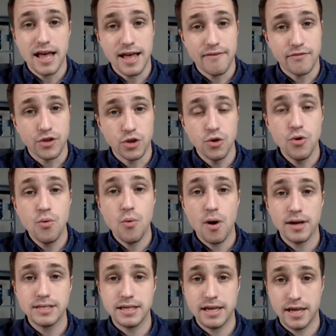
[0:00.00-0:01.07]
If you
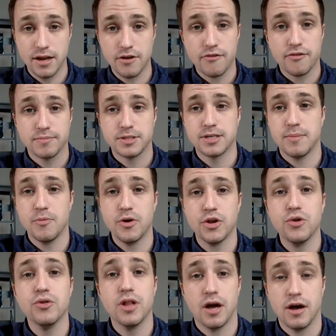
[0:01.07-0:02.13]
want to hear from someone
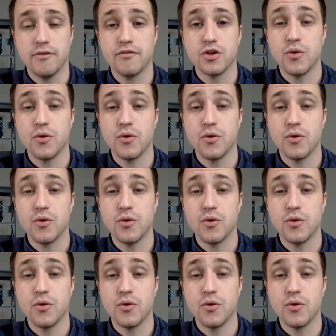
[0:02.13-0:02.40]
you love,